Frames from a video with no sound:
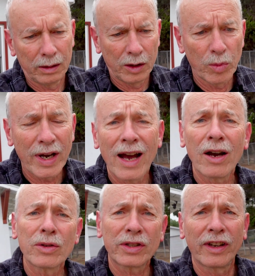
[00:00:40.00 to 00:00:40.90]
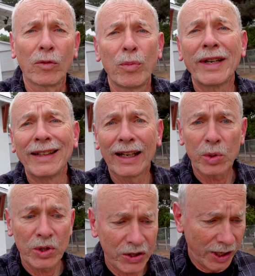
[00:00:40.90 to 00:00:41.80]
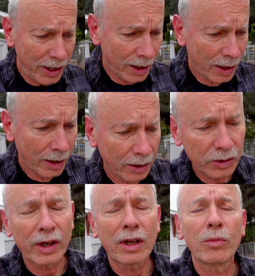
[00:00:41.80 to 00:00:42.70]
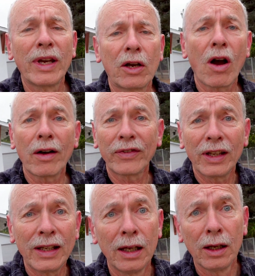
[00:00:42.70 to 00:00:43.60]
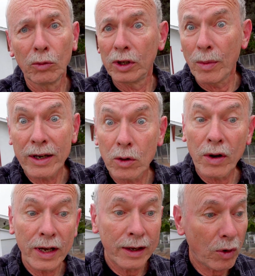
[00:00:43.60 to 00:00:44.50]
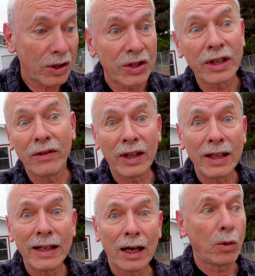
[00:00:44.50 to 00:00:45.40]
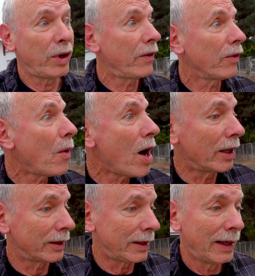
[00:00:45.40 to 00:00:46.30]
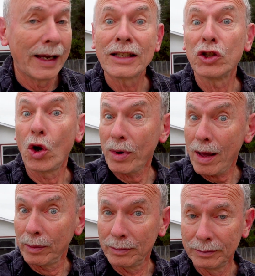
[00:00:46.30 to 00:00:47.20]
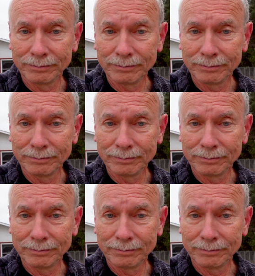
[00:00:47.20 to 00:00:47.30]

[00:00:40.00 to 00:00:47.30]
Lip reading: In my house, I have abundant electricity, so I can make coffee, run a microwave, watch TV, whatever I want. It's no problem.